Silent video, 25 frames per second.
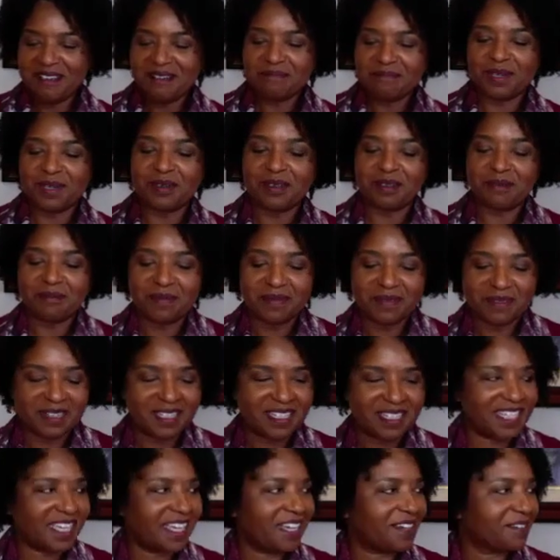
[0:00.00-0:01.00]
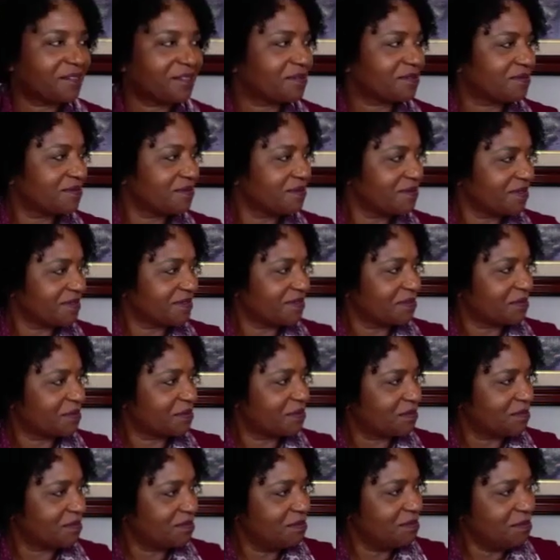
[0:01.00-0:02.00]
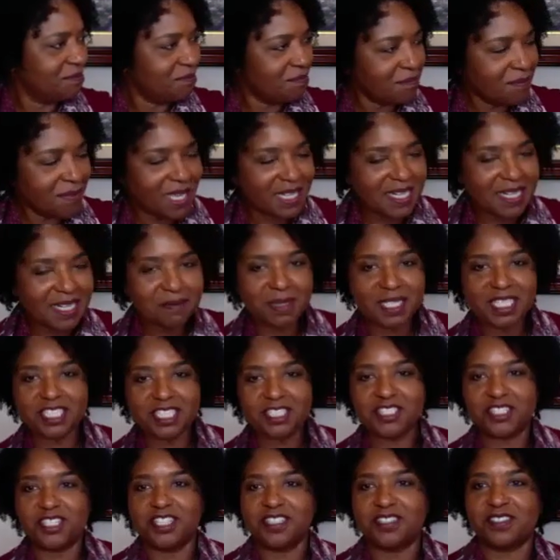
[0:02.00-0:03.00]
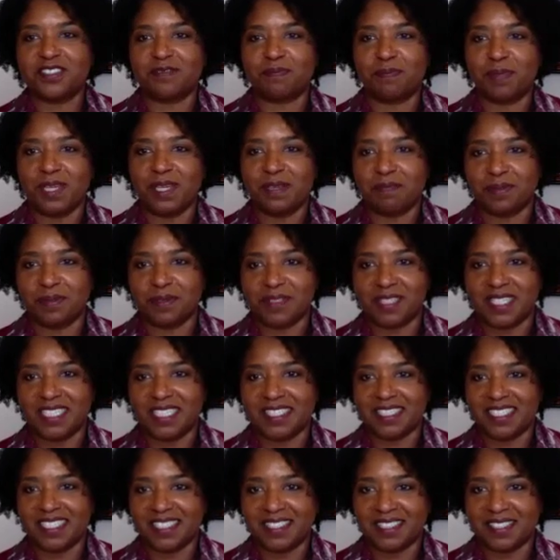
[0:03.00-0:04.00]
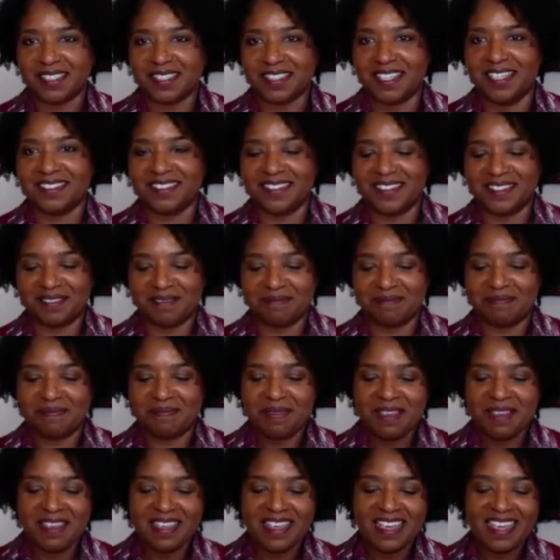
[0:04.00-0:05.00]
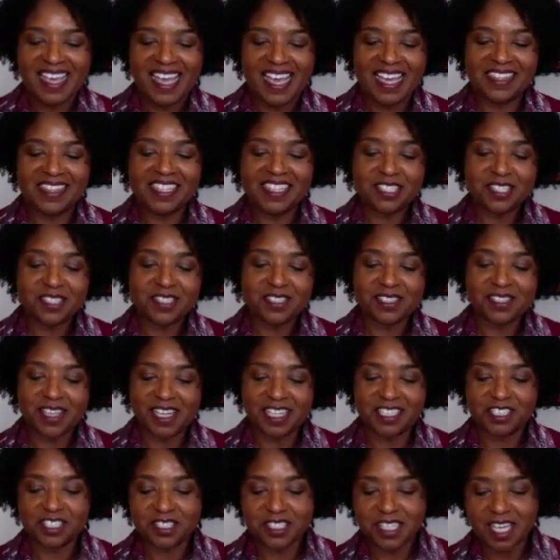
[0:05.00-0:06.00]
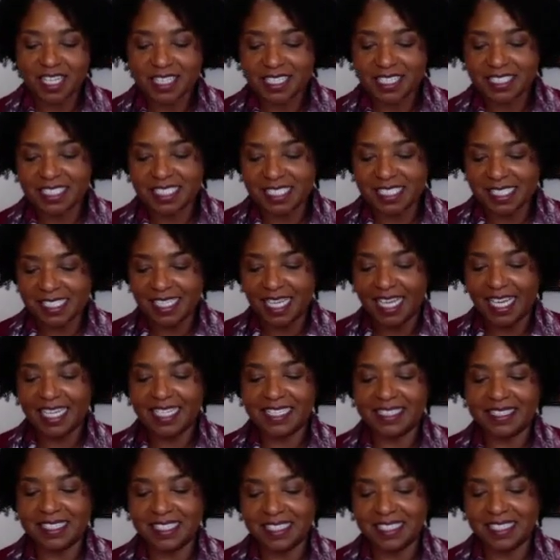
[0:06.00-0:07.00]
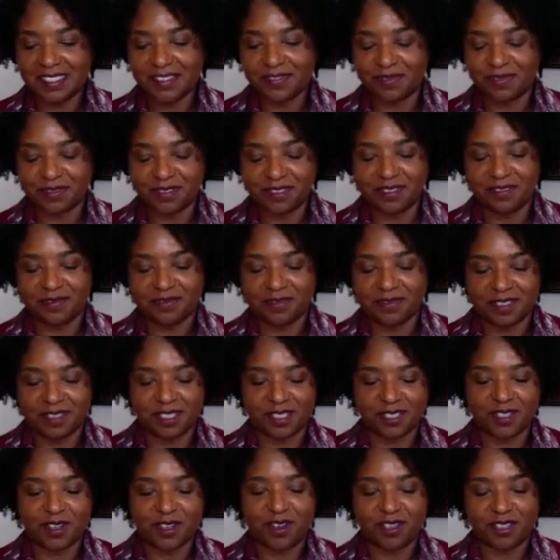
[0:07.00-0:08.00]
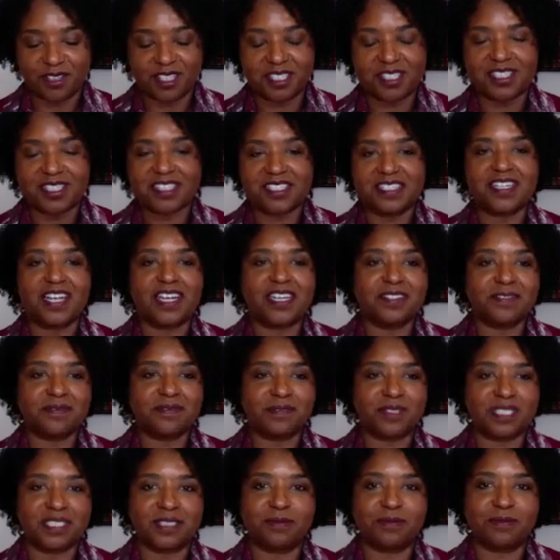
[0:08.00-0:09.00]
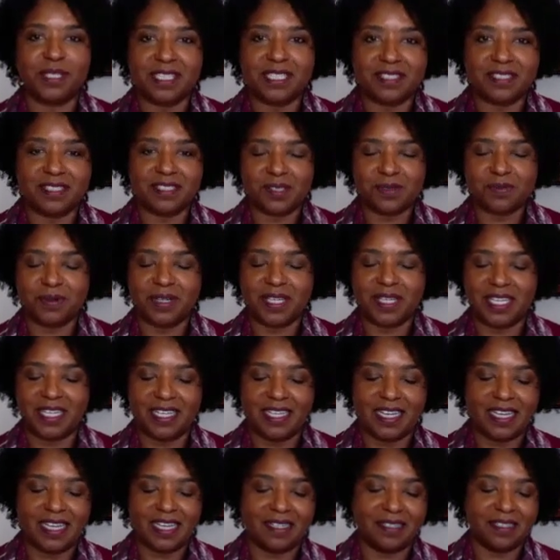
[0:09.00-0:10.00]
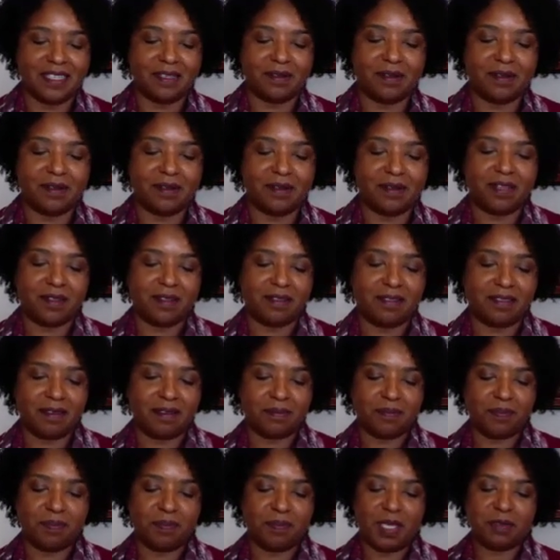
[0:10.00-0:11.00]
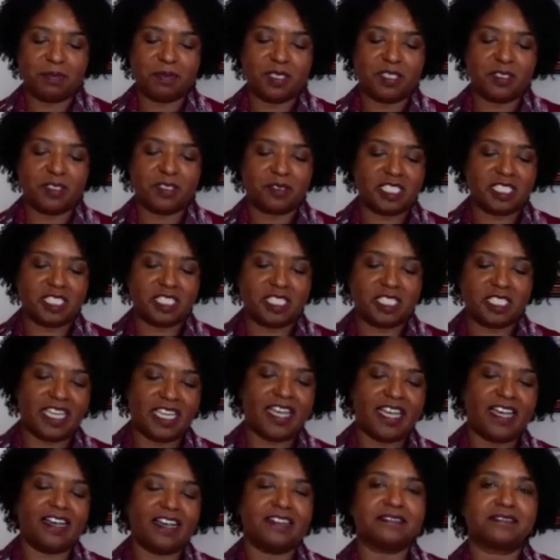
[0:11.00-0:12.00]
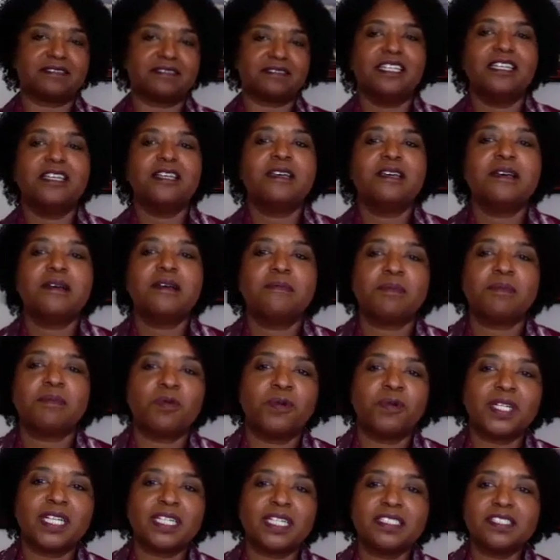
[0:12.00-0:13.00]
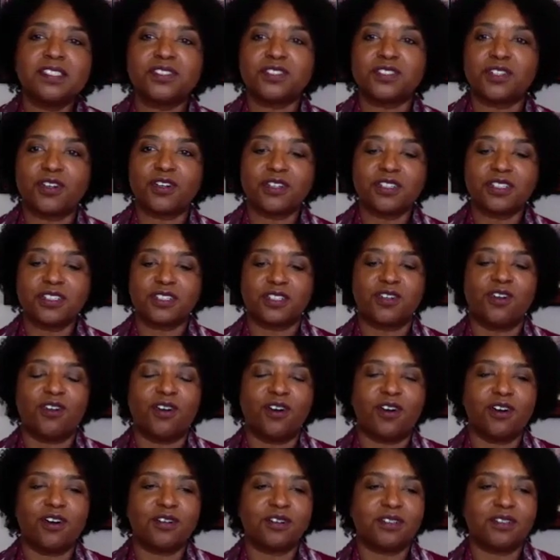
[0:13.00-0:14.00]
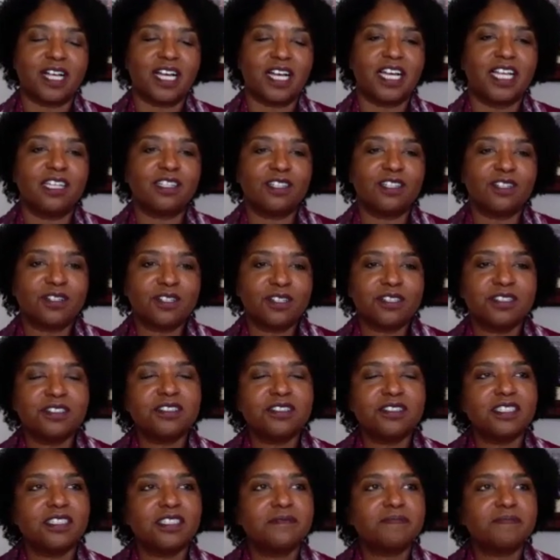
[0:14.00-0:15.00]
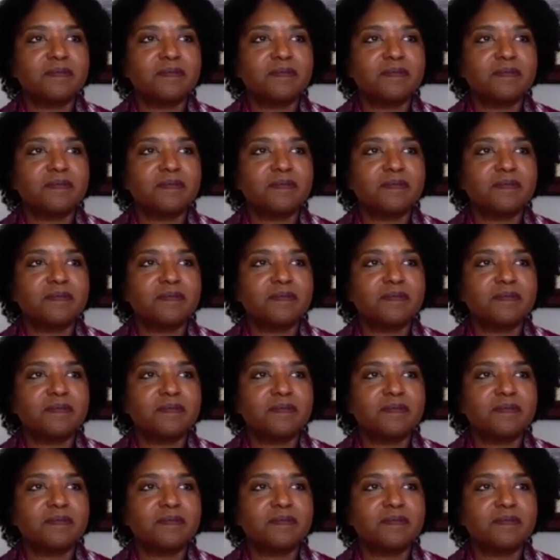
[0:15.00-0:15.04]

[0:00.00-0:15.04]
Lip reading: but I have many, many sheets of paper like this. And I just kind of designed this for this call, because it's not really written this way in the pages I have. But when I start a call, I learned